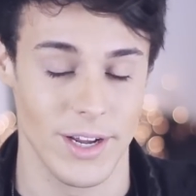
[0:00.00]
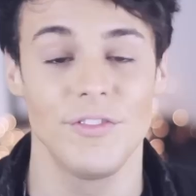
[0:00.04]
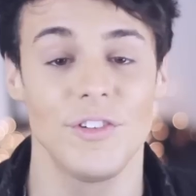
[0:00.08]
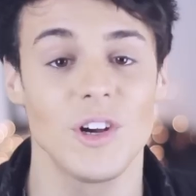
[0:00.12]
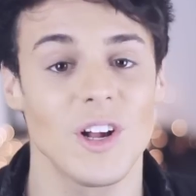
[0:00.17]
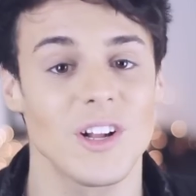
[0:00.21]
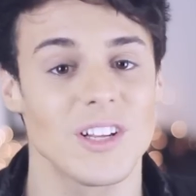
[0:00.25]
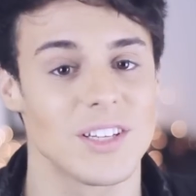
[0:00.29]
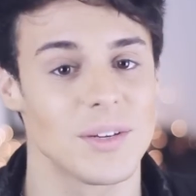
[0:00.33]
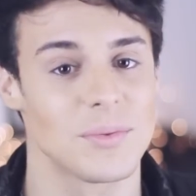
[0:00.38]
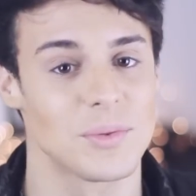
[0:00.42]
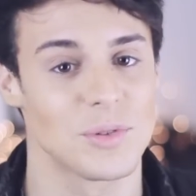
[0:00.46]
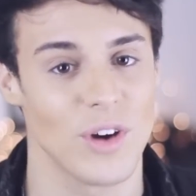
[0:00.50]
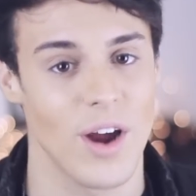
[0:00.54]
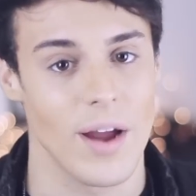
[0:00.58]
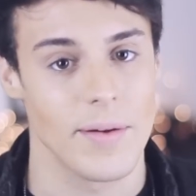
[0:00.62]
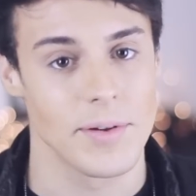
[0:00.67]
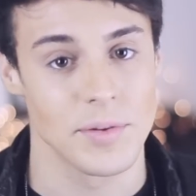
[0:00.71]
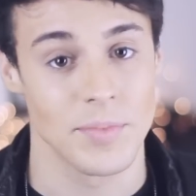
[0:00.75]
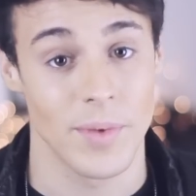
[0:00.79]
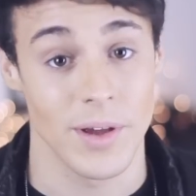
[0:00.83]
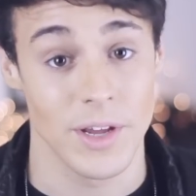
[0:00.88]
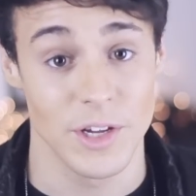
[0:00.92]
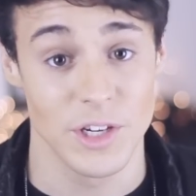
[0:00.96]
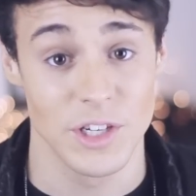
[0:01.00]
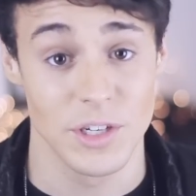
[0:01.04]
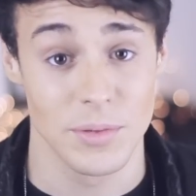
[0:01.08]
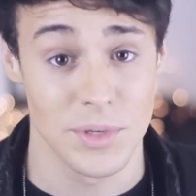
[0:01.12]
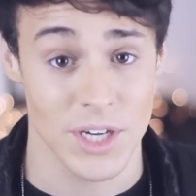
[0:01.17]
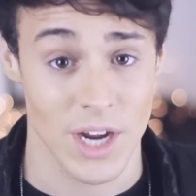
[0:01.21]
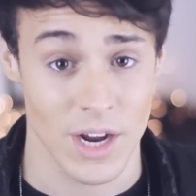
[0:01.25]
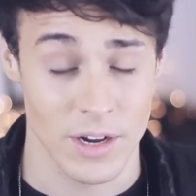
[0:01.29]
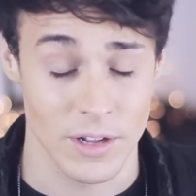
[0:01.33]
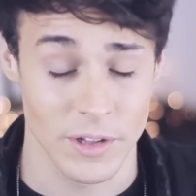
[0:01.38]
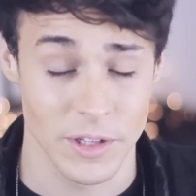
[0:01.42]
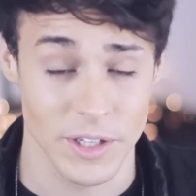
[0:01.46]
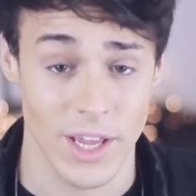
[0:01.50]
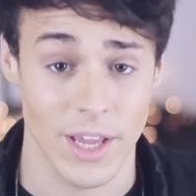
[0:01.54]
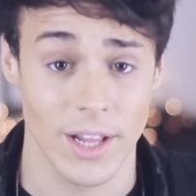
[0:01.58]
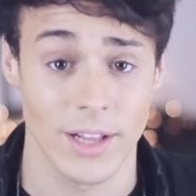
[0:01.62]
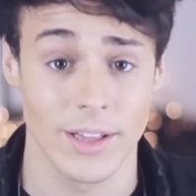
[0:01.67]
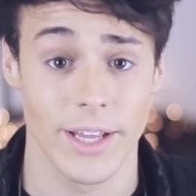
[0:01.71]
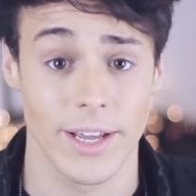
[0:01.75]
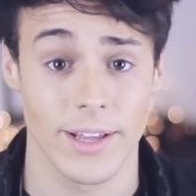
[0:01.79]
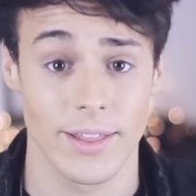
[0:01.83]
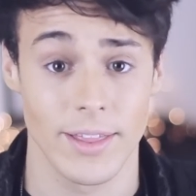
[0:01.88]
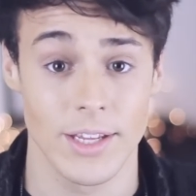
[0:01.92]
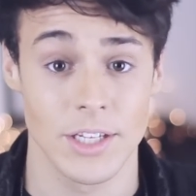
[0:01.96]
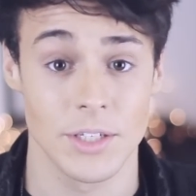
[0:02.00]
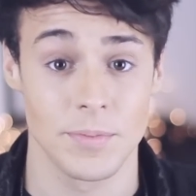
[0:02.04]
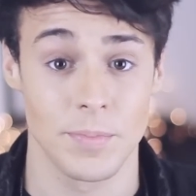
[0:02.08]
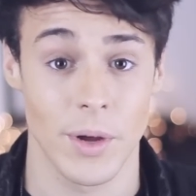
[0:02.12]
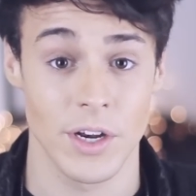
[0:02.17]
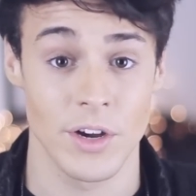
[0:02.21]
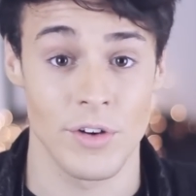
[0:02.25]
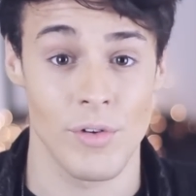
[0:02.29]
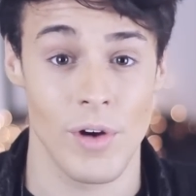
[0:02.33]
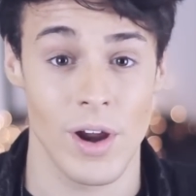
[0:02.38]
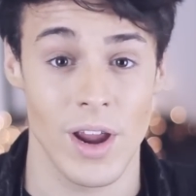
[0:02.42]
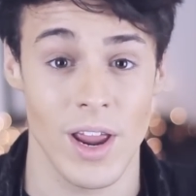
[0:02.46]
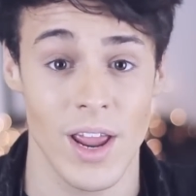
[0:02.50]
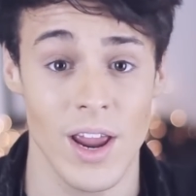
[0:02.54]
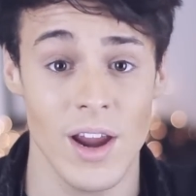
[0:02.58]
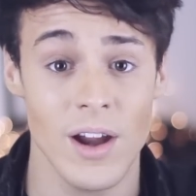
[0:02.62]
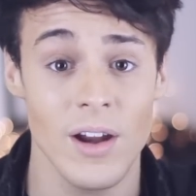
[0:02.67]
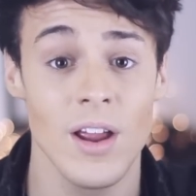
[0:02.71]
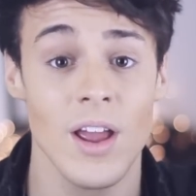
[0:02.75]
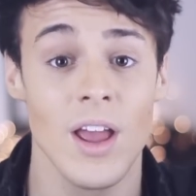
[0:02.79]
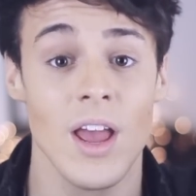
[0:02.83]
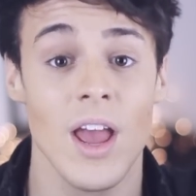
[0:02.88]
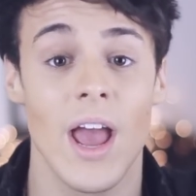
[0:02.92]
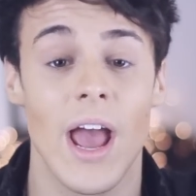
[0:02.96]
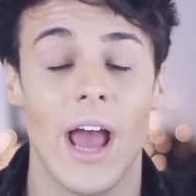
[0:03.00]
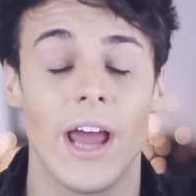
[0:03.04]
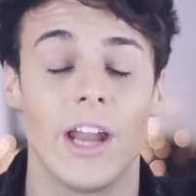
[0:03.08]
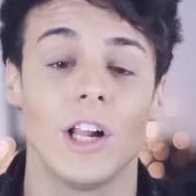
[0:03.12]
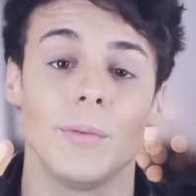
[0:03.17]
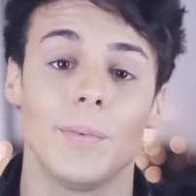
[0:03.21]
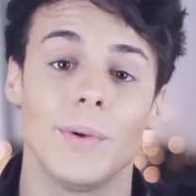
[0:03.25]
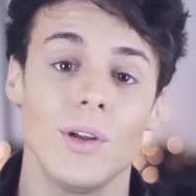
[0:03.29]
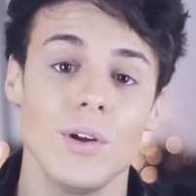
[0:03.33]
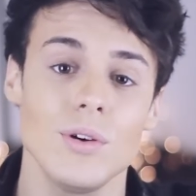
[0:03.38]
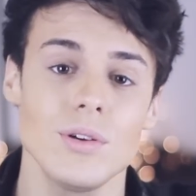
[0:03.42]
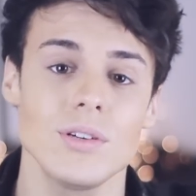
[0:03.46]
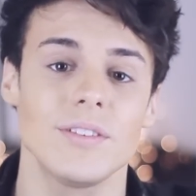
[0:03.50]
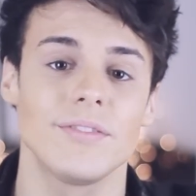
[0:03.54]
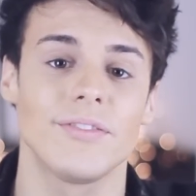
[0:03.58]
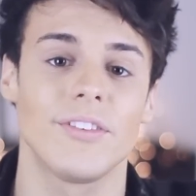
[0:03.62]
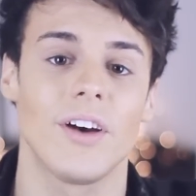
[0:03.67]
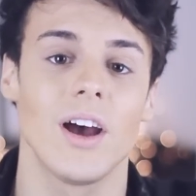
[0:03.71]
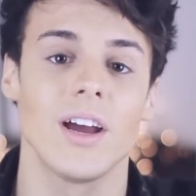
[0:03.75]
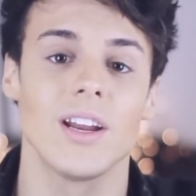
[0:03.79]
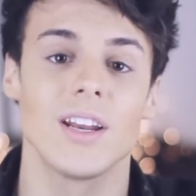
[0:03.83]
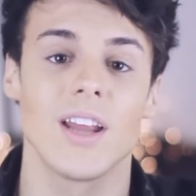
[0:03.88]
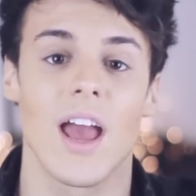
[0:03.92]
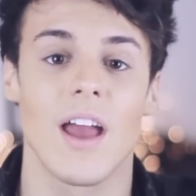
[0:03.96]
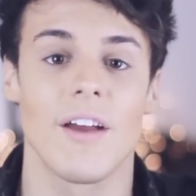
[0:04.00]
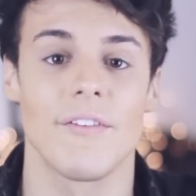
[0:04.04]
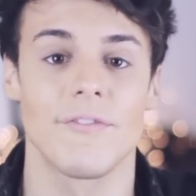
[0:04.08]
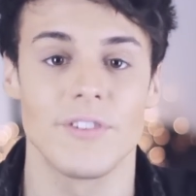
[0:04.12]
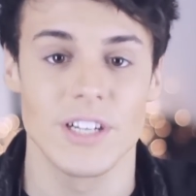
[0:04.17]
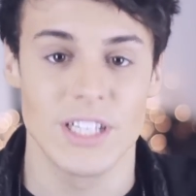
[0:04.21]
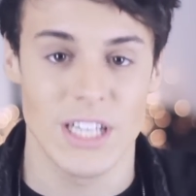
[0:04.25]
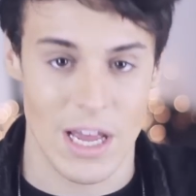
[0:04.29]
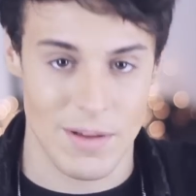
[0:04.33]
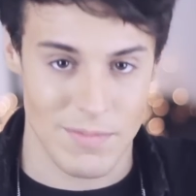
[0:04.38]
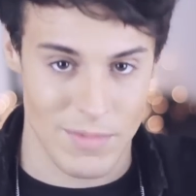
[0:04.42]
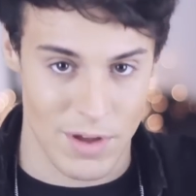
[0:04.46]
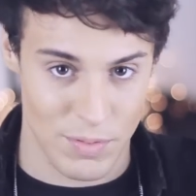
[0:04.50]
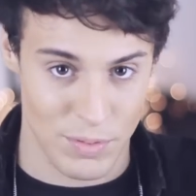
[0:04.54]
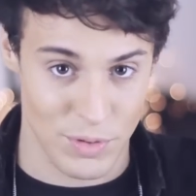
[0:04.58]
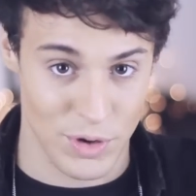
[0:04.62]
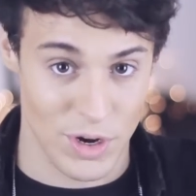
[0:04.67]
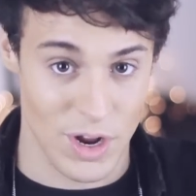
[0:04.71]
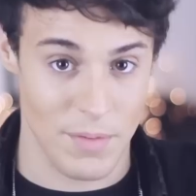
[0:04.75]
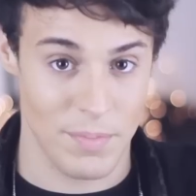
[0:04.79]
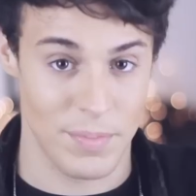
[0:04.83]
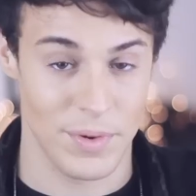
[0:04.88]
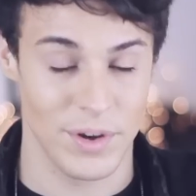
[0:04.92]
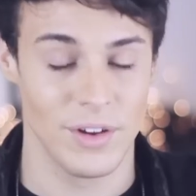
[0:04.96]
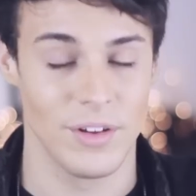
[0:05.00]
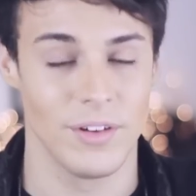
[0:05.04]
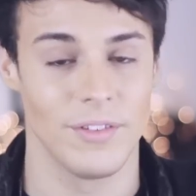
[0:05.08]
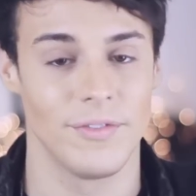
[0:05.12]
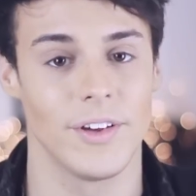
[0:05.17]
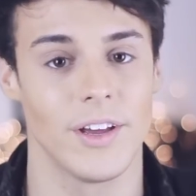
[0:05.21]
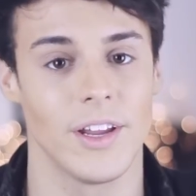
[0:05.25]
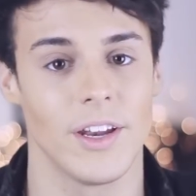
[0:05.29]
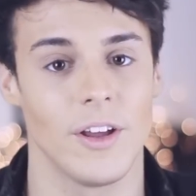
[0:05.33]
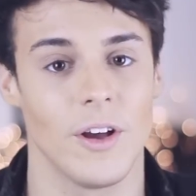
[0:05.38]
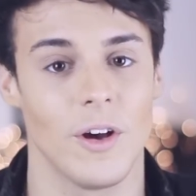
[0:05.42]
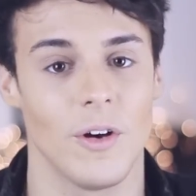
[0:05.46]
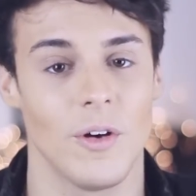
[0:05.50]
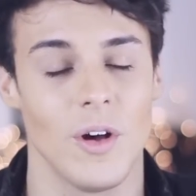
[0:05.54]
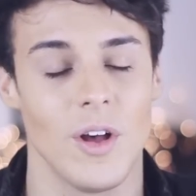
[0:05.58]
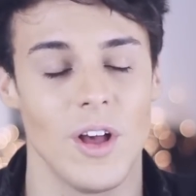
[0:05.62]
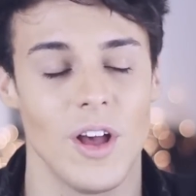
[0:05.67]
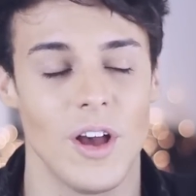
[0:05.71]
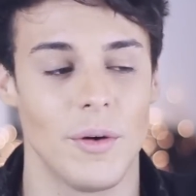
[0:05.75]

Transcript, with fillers: If you're not subscribed to my YouTube channel, you can click this button right here and you'll be notified every time I put up a new video,